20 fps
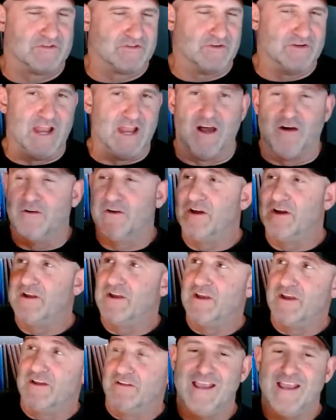So now
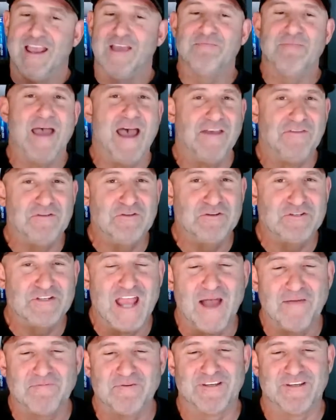in Matthew
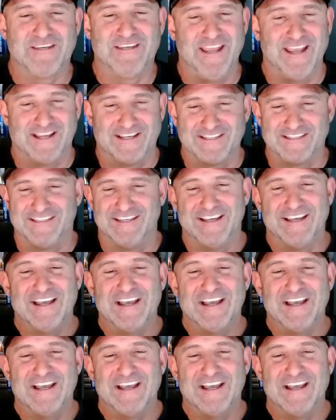chapter six,